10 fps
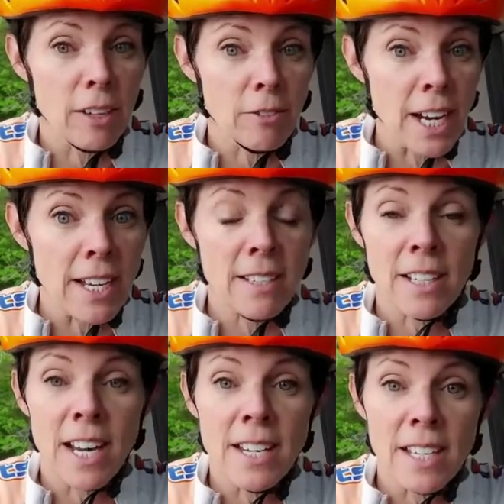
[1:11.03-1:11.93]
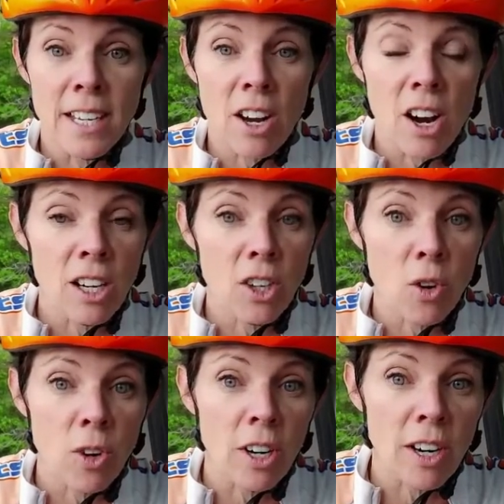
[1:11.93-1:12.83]
I raced and I did
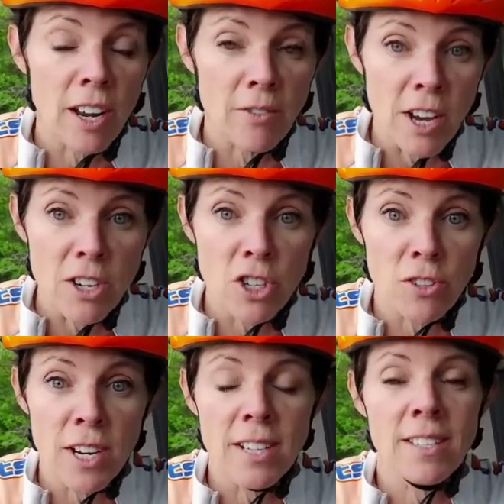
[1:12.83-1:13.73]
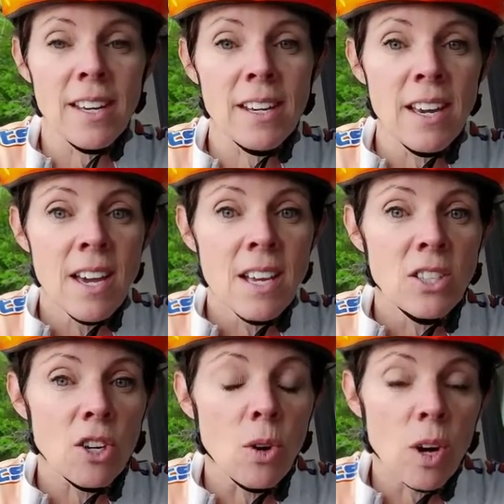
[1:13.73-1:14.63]
hardcore adventure racing,
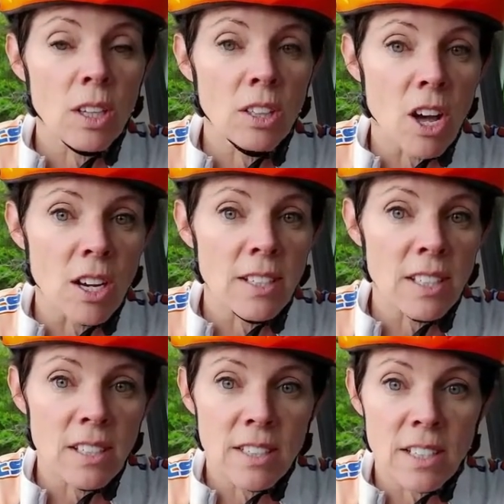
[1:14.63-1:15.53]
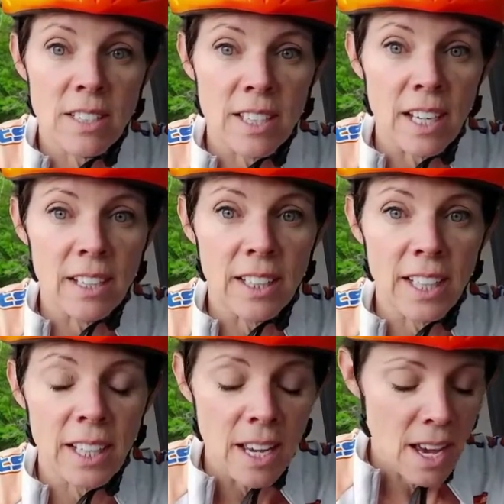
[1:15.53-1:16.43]
so long distance
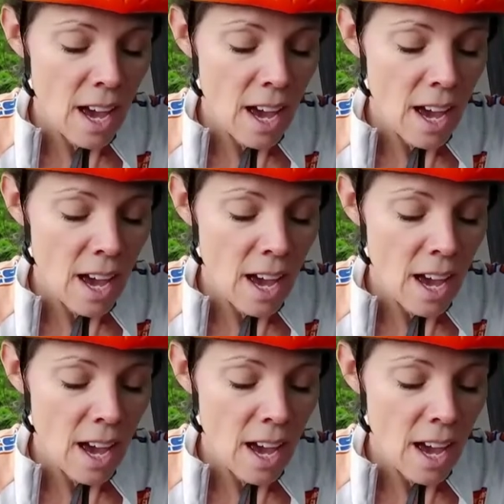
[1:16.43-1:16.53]
cycling.